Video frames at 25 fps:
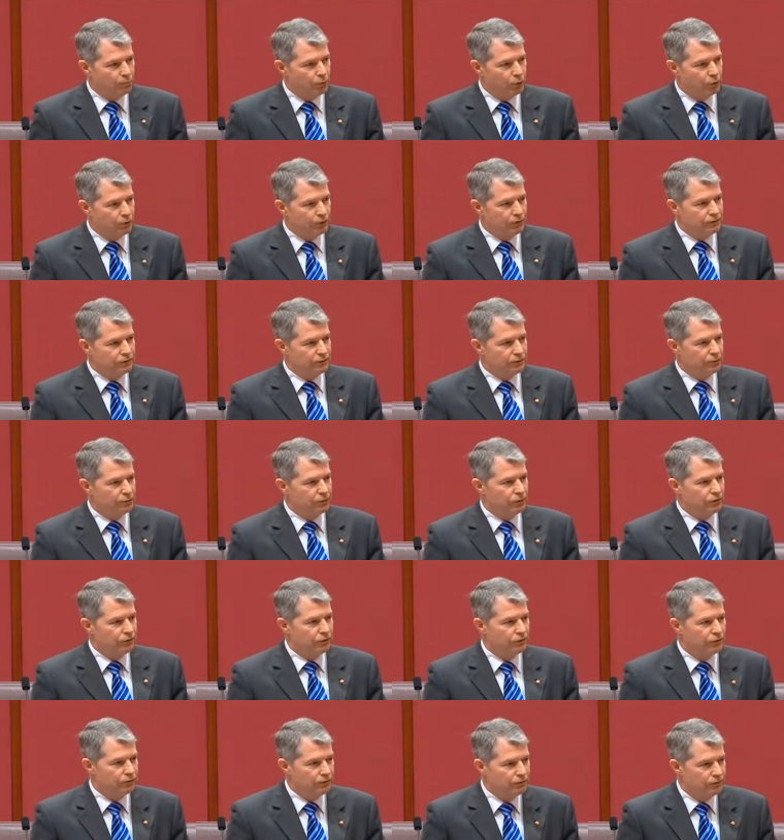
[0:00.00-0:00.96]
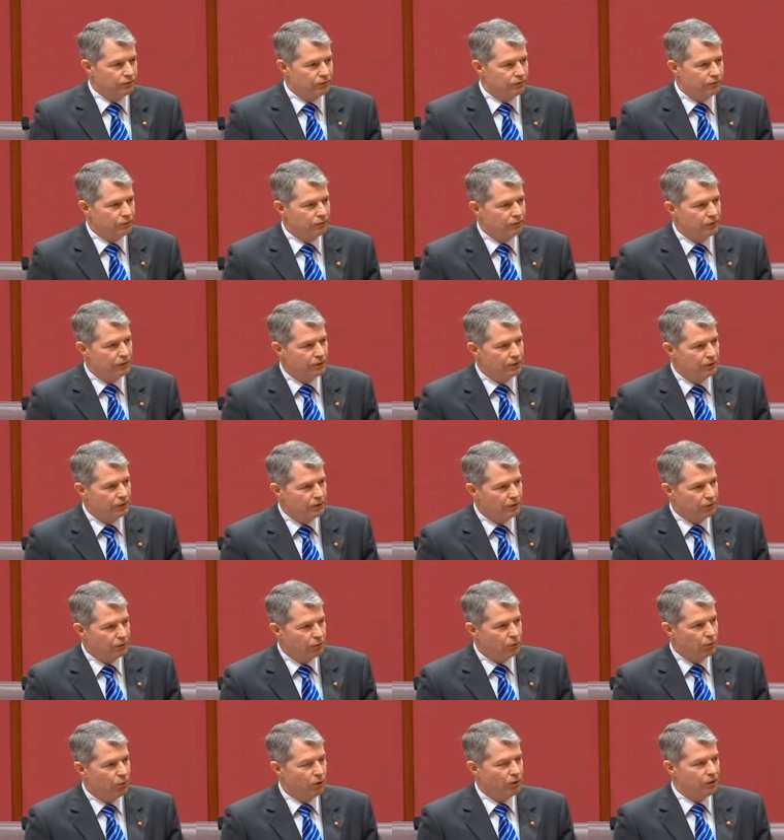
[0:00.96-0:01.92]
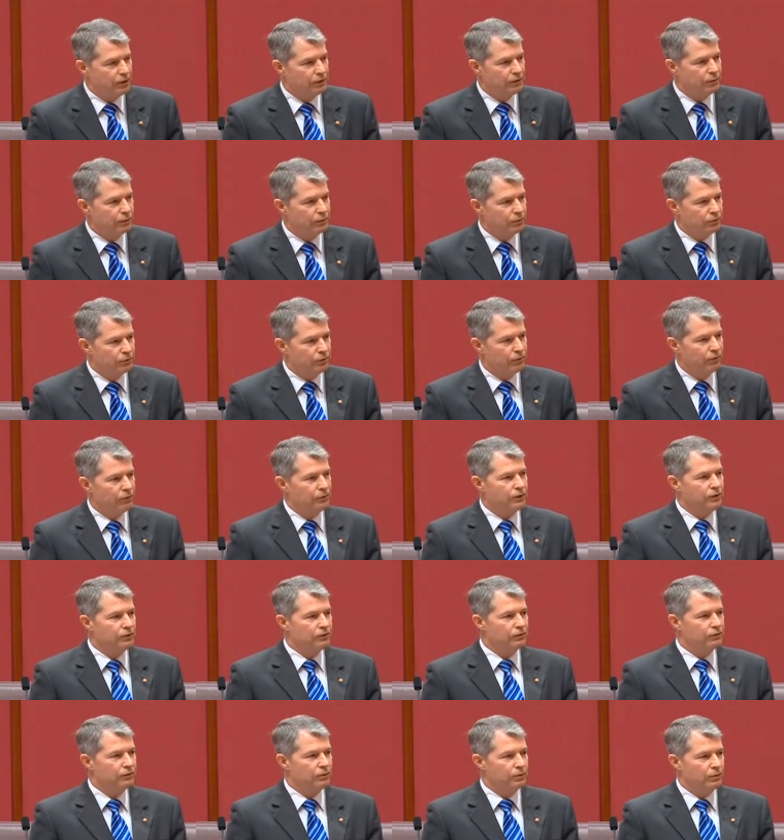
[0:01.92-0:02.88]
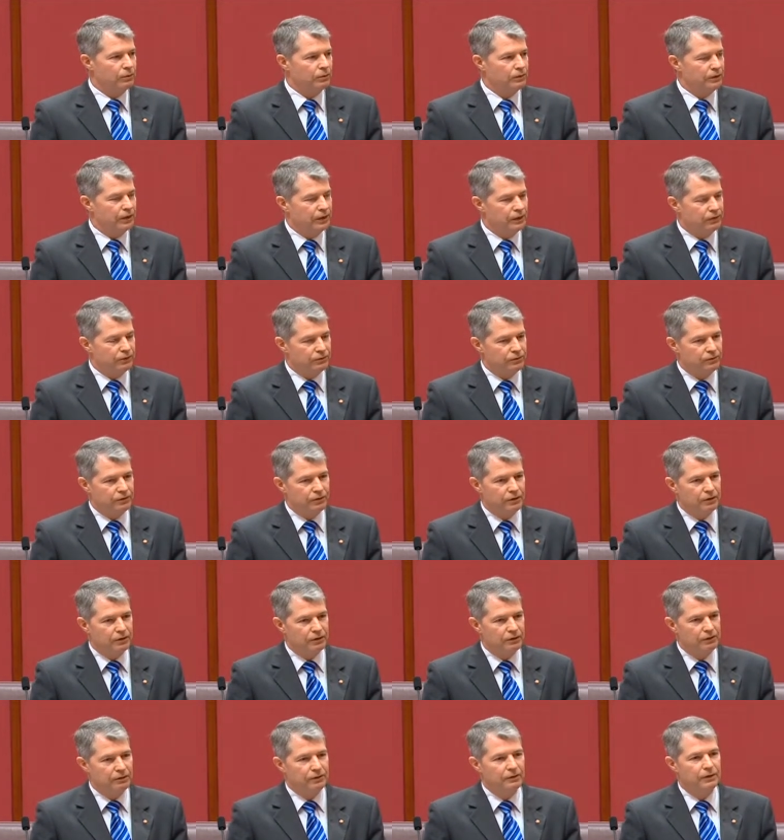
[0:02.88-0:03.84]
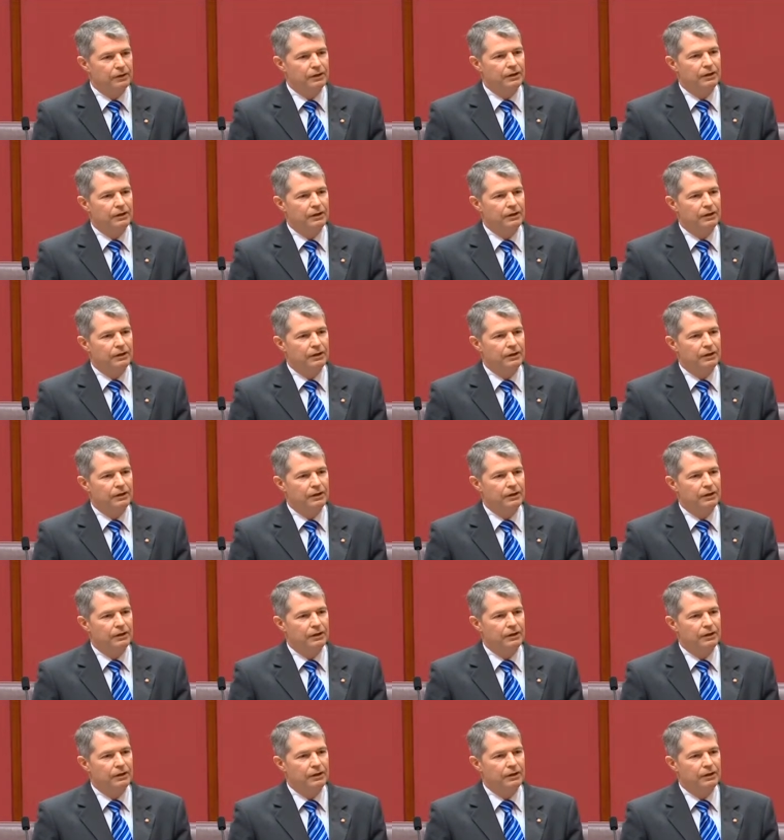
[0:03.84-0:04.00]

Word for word: put in submissions to the inquiry that was heard into it last year.